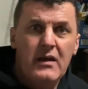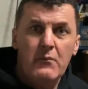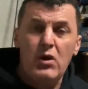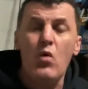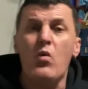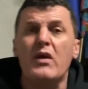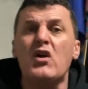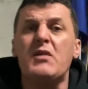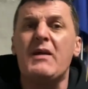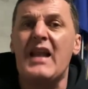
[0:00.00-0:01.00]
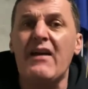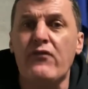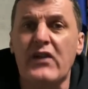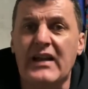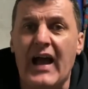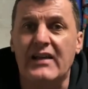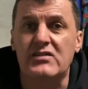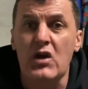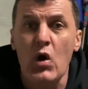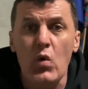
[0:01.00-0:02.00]
But who are we going to be left with,
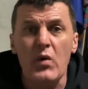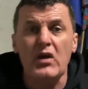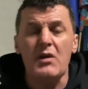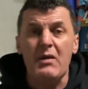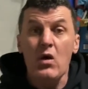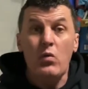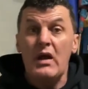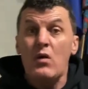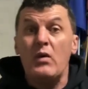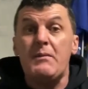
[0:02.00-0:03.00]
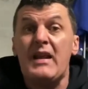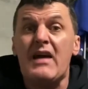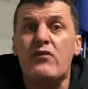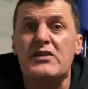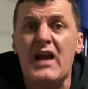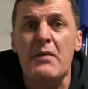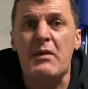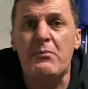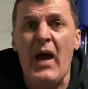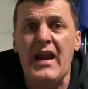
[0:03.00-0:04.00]
lads? Who are we going to be? We, we'll be left with
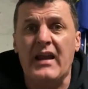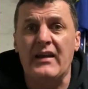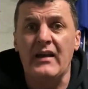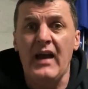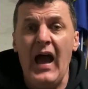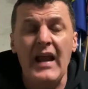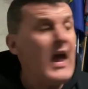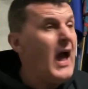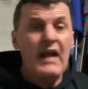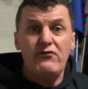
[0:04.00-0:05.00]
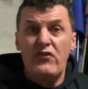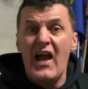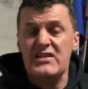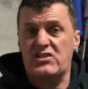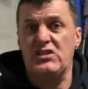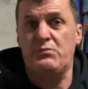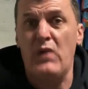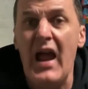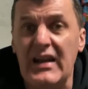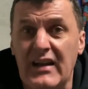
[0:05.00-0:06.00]
Dermot Bannon and, and Francis
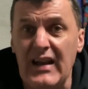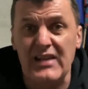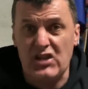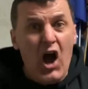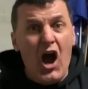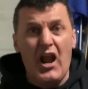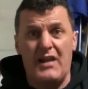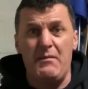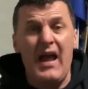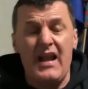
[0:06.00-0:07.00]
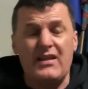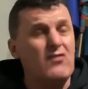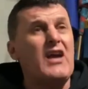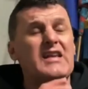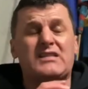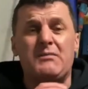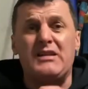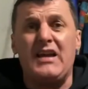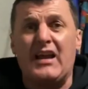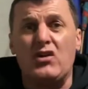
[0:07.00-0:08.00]
Brennan. That's all the men. The rest will be
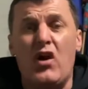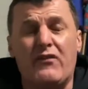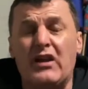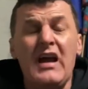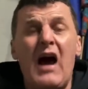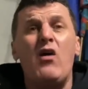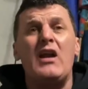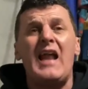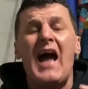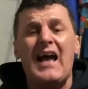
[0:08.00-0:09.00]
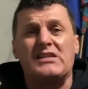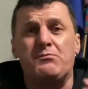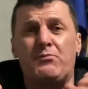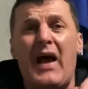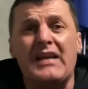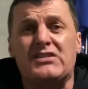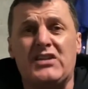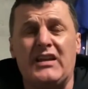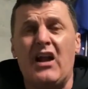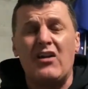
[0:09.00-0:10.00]
taken over. Our last
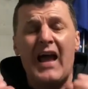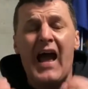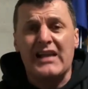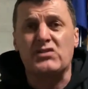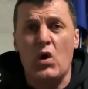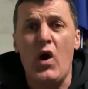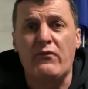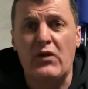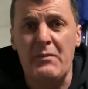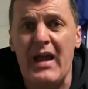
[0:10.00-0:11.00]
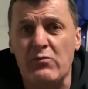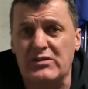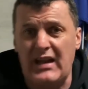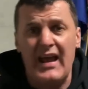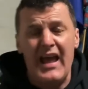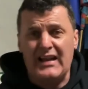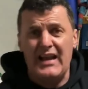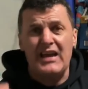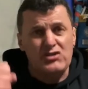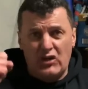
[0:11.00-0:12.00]
bastion, our last hope for men was the late,
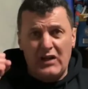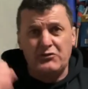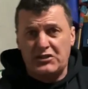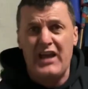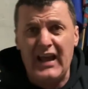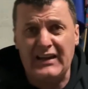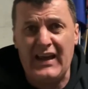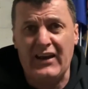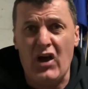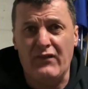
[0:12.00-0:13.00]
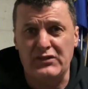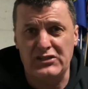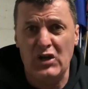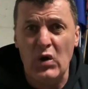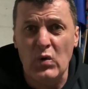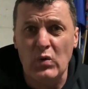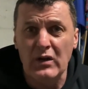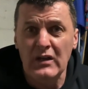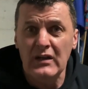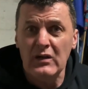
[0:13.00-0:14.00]
late show. Now they're taking that off us too.
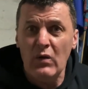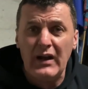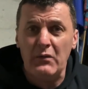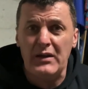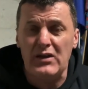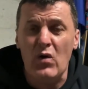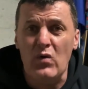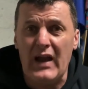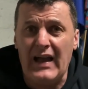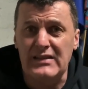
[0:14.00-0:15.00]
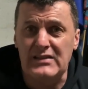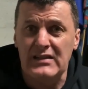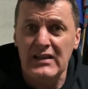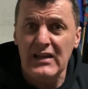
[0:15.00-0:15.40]
What can we do, lads?